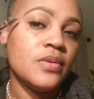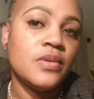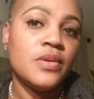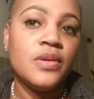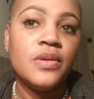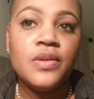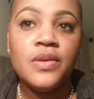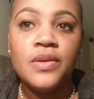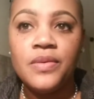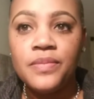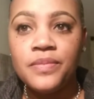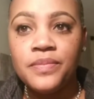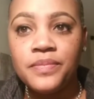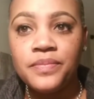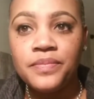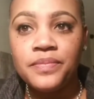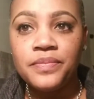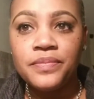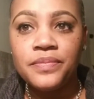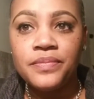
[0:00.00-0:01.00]
See there?
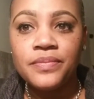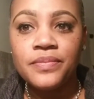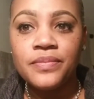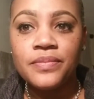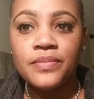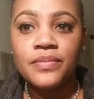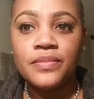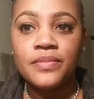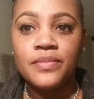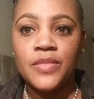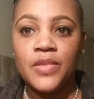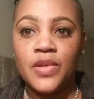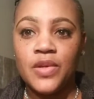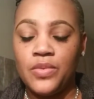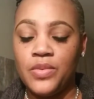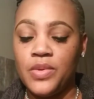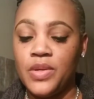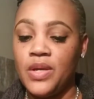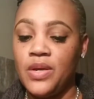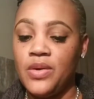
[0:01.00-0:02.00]
There we